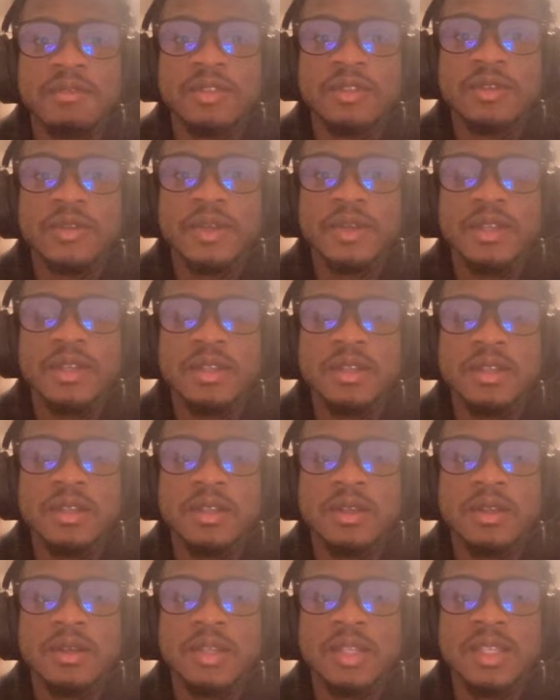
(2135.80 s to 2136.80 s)
Durant
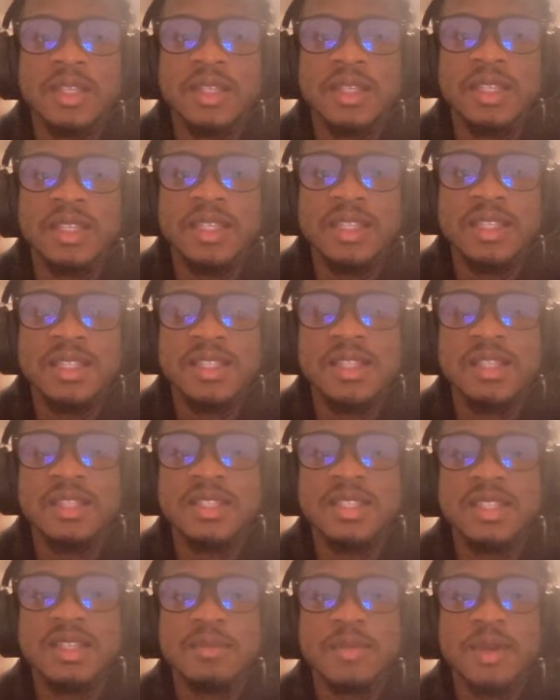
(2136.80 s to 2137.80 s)
gets the
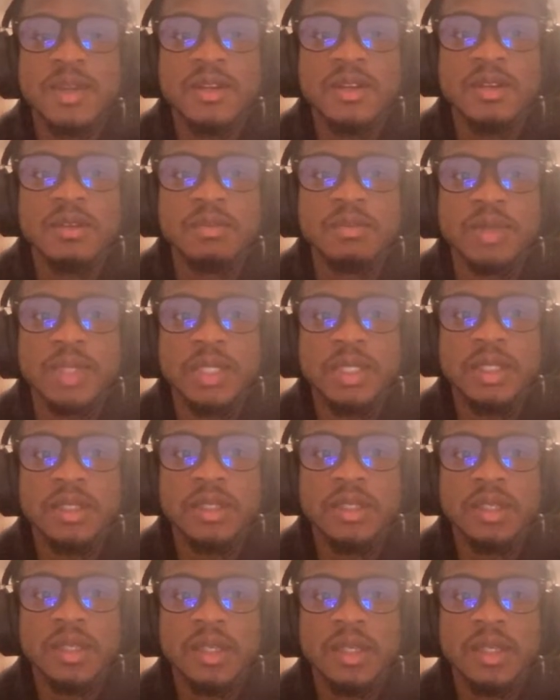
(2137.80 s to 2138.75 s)
team better, but